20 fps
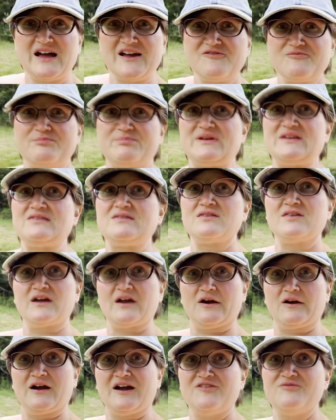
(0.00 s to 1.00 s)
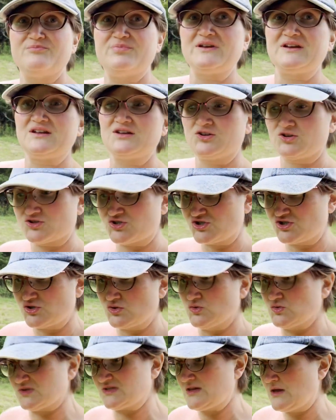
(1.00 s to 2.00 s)
I've been there. I've been in your
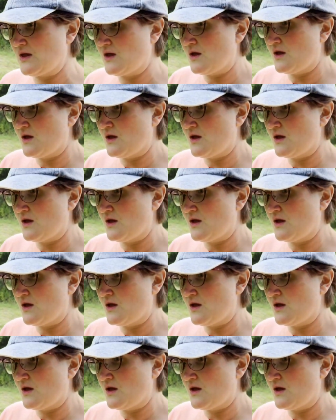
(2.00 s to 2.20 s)
shoes.